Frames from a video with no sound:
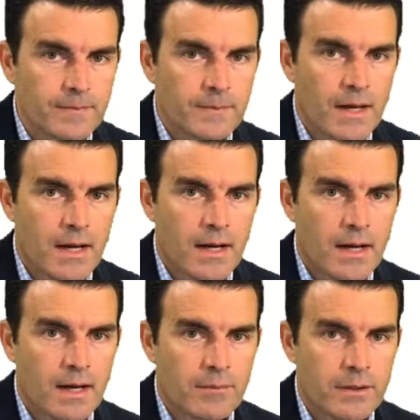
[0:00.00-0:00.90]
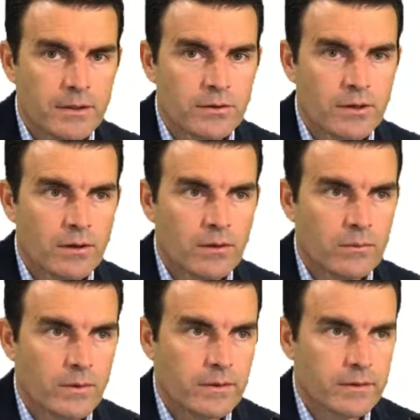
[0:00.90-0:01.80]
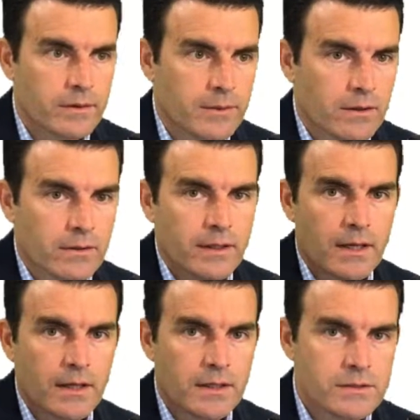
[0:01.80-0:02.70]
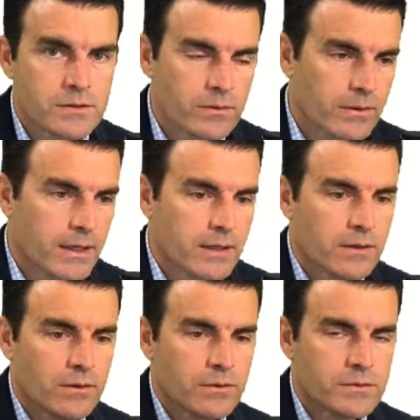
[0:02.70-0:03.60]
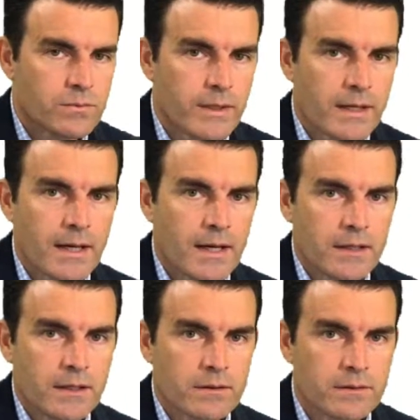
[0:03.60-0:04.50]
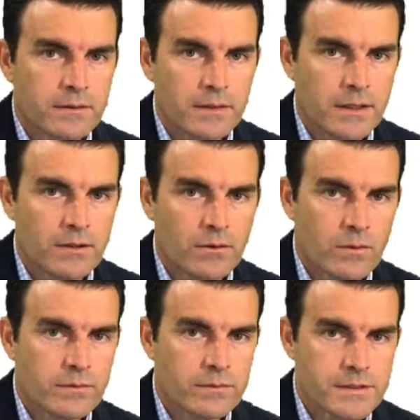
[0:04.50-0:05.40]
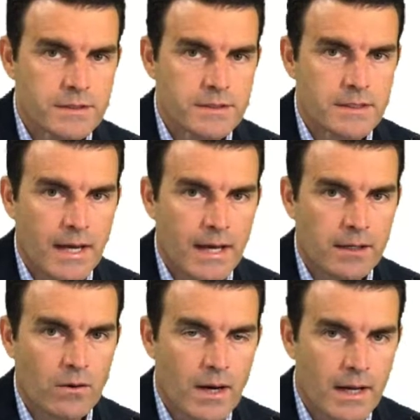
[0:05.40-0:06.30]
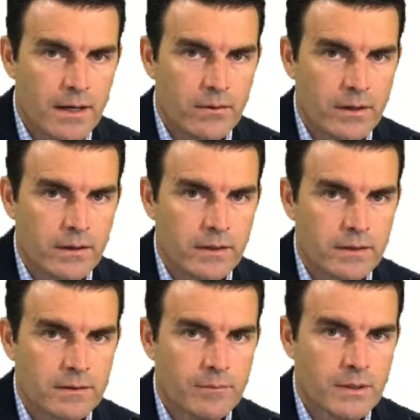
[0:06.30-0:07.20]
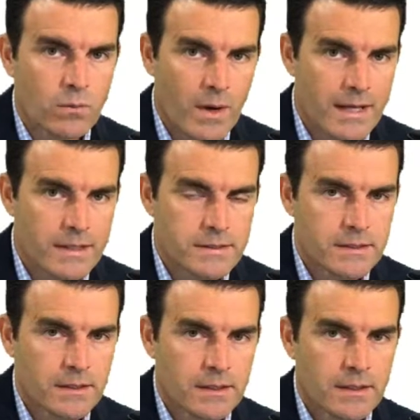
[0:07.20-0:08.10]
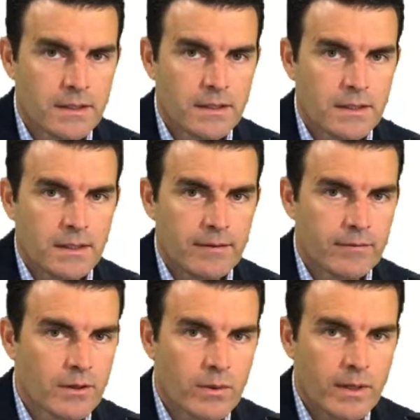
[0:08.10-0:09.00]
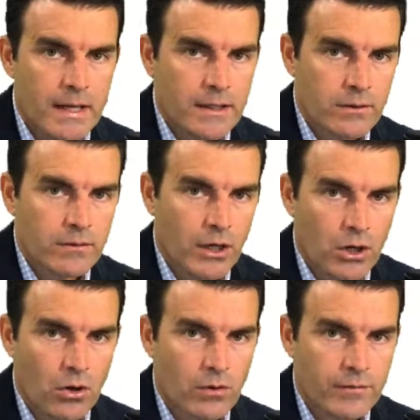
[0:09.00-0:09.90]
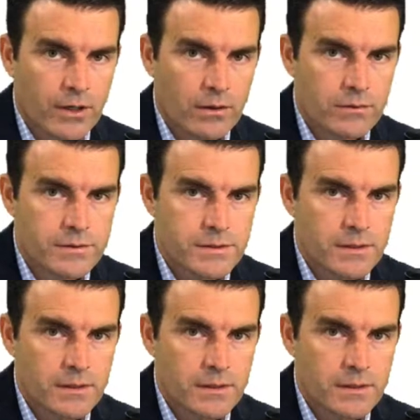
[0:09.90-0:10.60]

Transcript: but whether it could be hurricanes, tornadoes. We had here in northern Cincinnati, Ohio area in the Midwest, even though we're not near the Gulf Coast,